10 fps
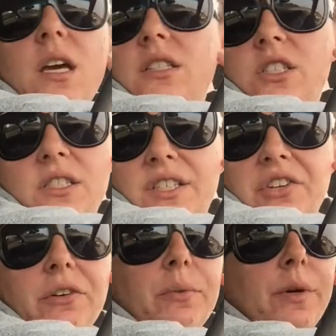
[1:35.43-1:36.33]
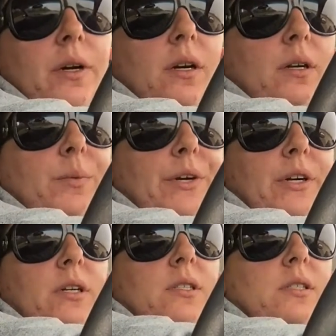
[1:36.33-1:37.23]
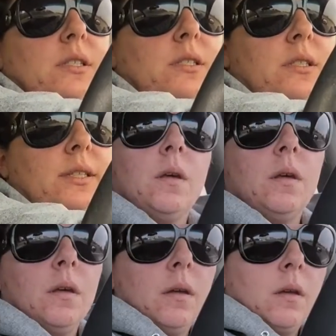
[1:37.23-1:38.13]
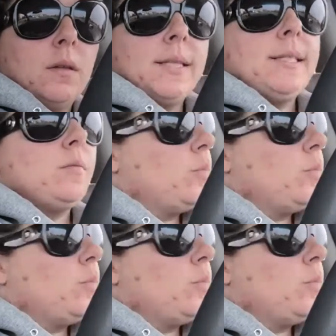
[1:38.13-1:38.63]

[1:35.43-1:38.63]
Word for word: it's just near her work. It works. This